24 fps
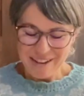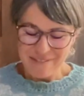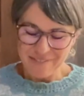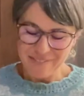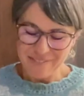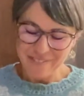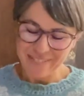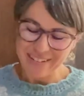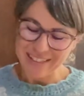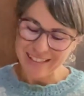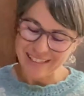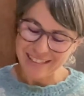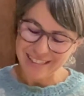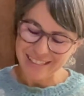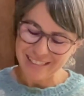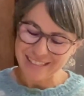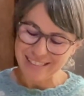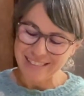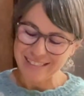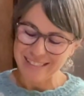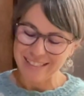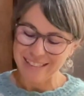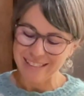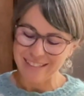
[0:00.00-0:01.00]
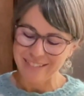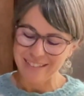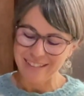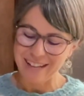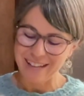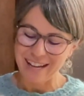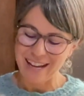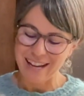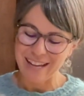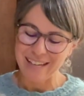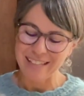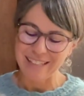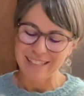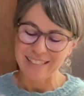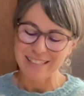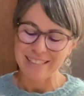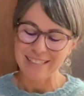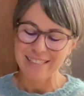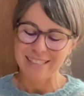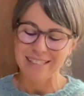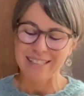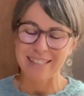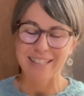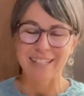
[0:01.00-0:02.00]
But this little guy
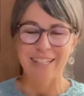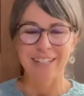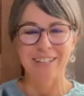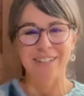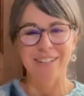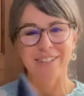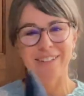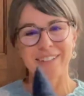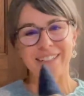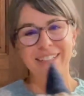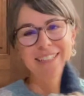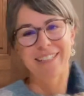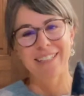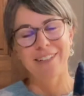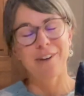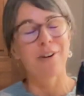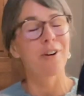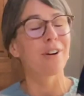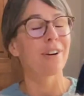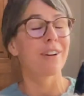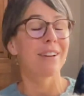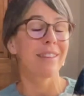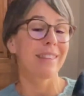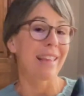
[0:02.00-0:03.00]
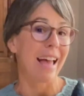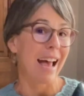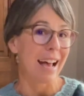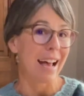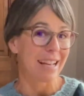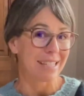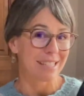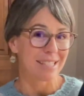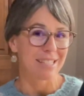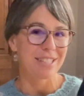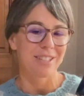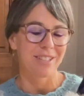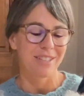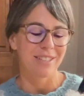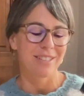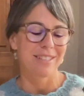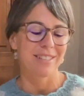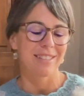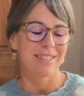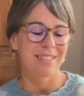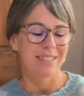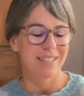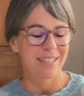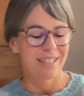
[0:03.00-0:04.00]
is the current, or last
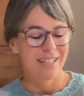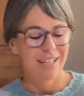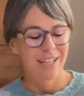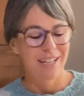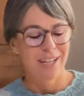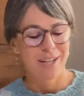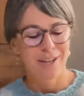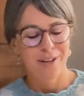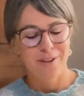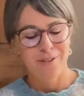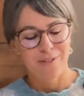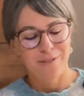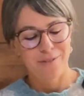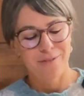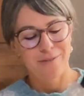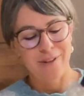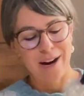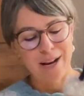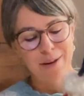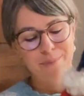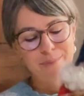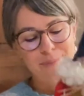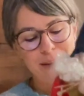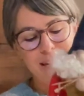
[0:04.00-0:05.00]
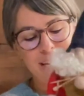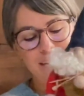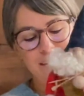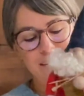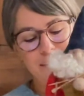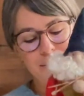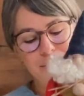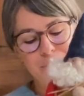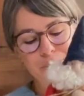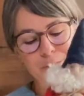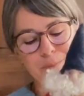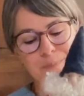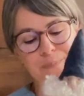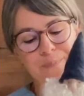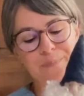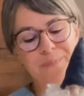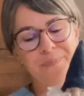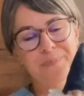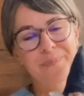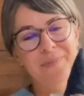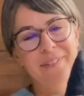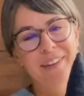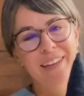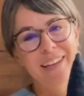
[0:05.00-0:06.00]
year's Rhinebeck gnome.
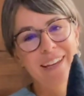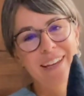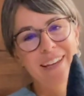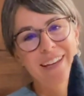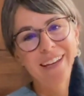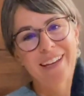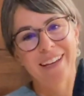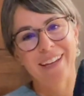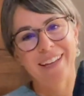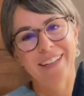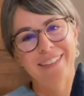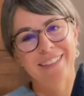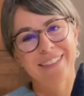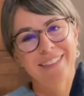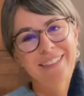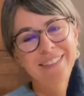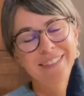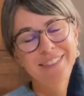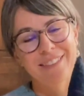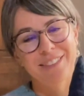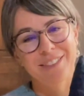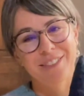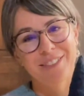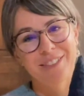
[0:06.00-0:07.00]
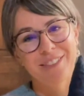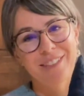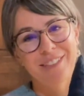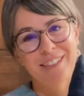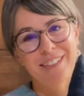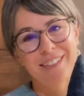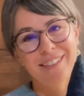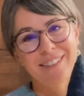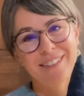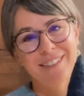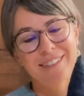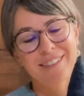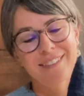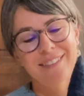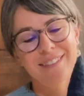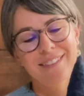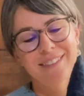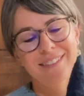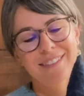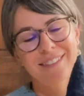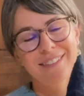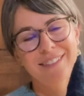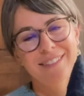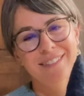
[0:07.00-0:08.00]
And he's
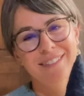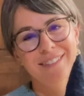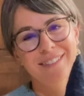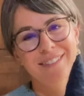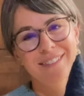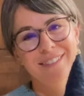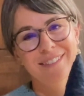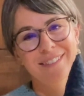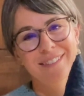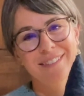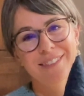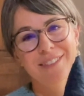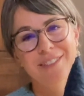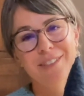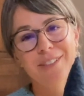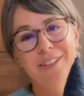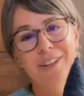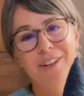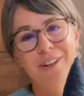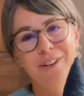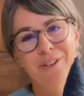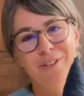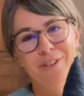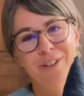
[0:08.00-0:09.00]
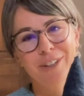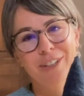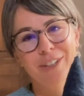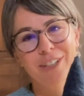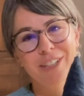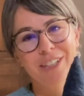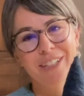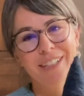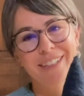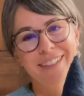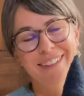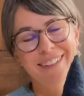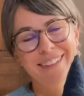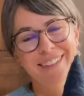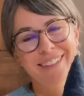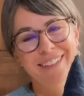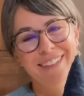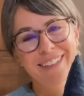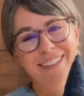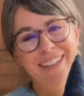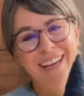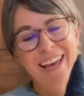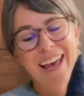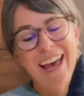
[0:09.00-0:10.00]
just so good.
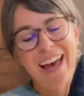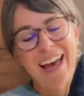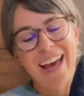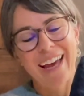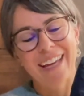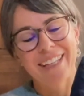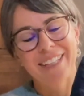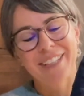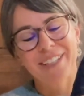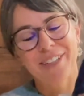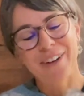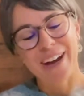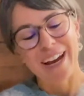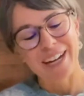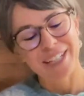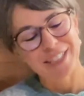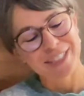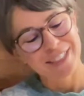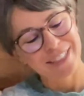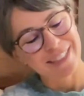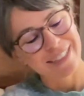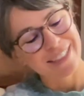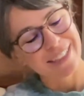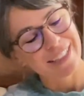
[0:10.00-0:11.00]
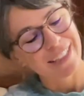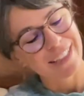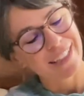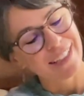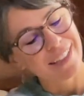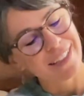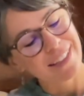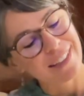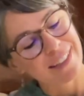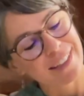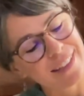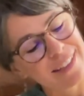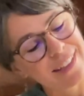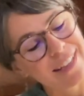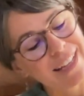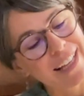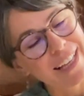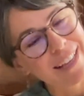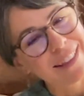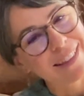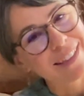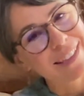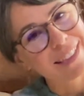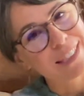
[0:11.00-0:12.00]
And you actually
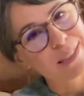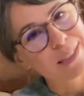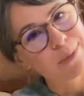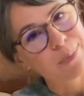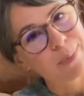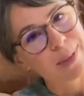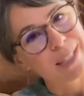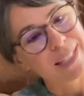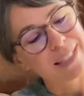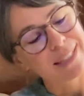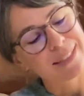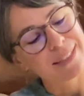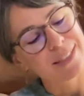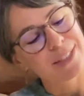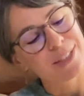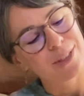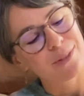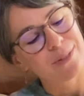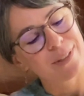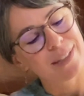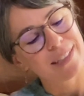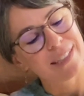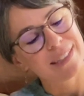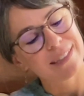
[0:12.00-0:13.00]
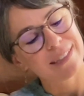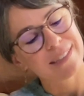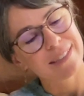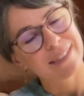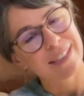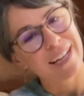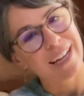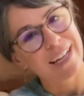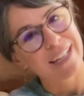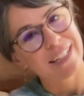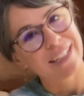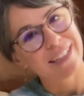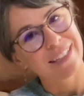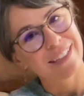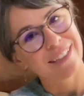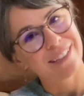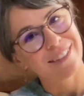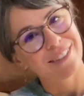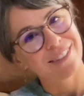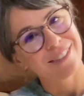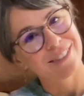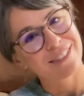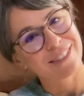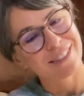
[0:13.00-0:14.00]
knit this piece too with these tiny
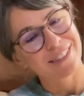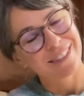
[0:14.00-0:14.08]
needles.